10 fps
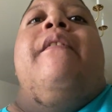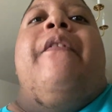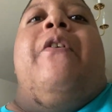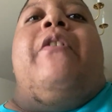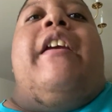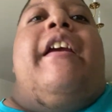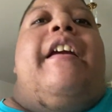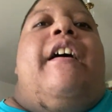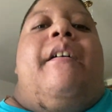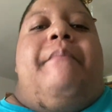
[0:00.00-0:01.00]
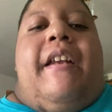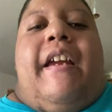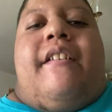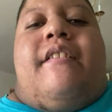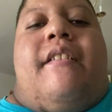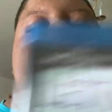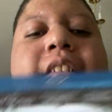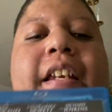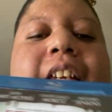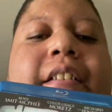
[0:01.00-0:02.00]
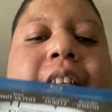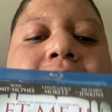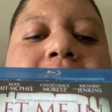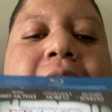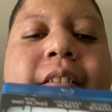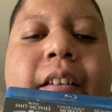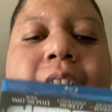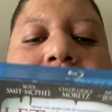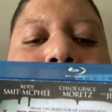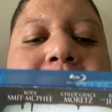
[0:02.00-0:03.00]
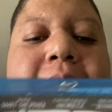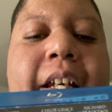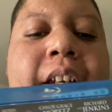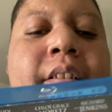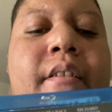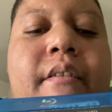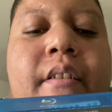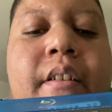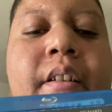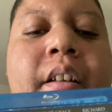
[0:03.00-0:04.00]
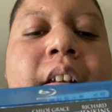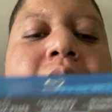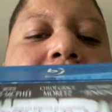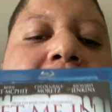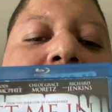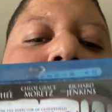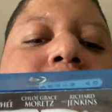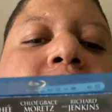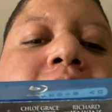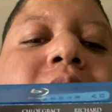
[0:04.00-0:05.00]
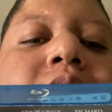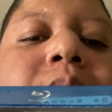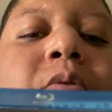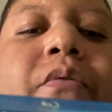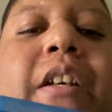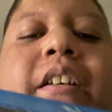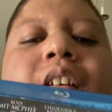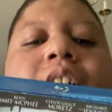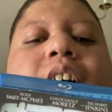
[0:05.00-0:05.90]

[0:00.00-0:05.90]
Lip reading: Okay, up next, this is Let Me In. I enjoyed this movie.